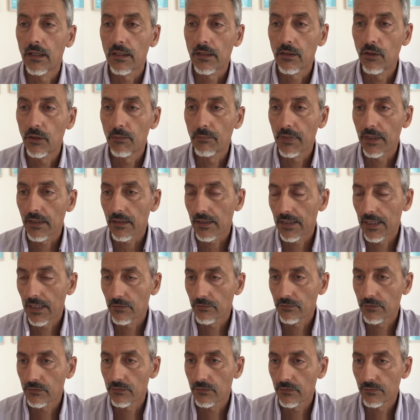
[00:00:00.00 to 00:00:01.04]
going back
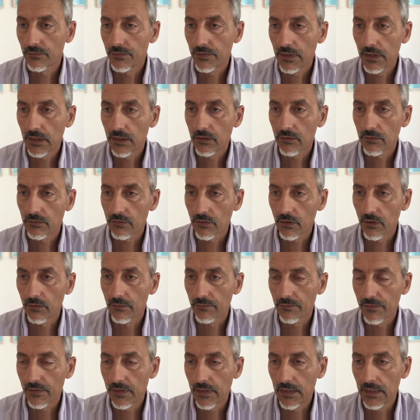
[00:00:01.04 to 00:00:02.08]
thousands of years
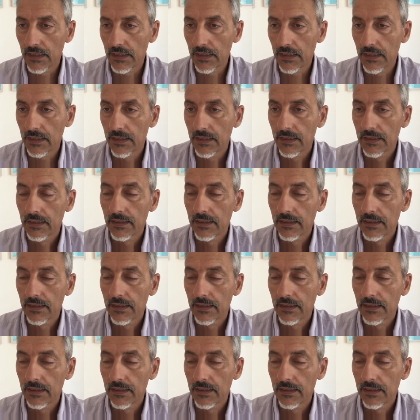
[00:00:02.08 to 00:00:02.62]
of the